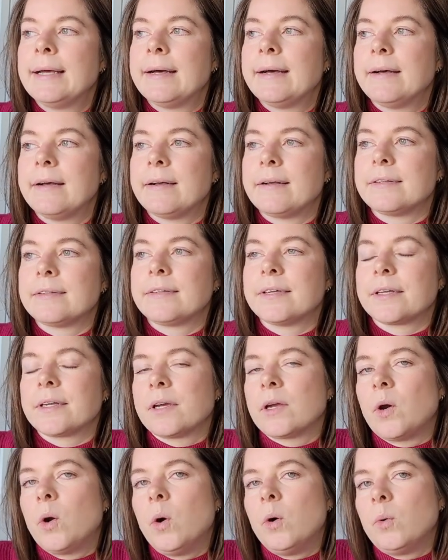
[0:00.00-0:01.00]
that
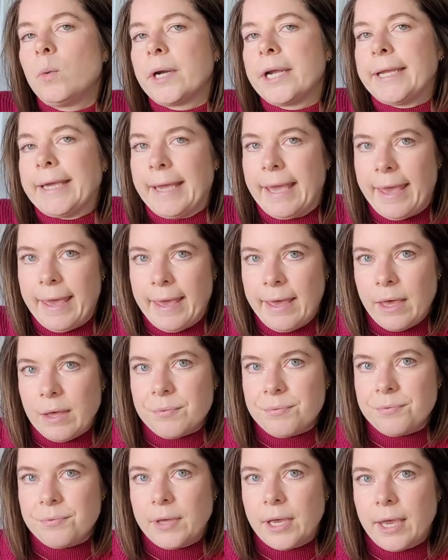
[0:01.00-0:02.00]
I already have.
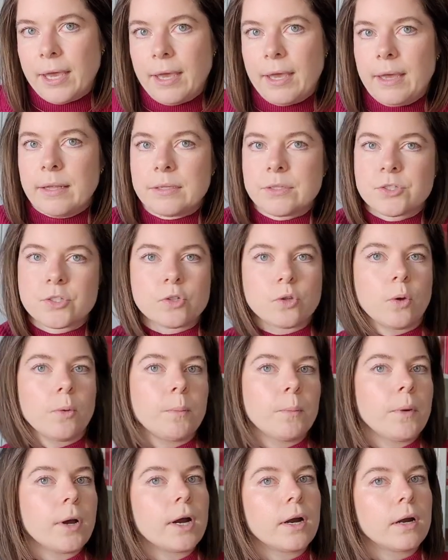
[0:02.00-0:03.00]
And
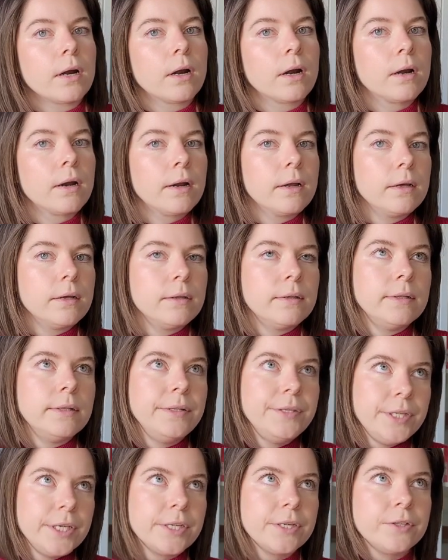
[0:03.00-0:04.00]
some are
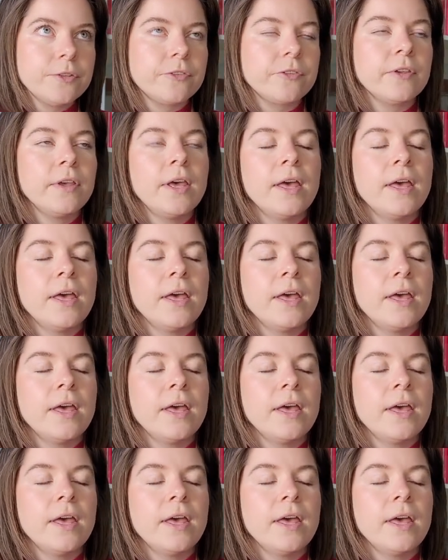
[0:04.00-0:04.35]
knitted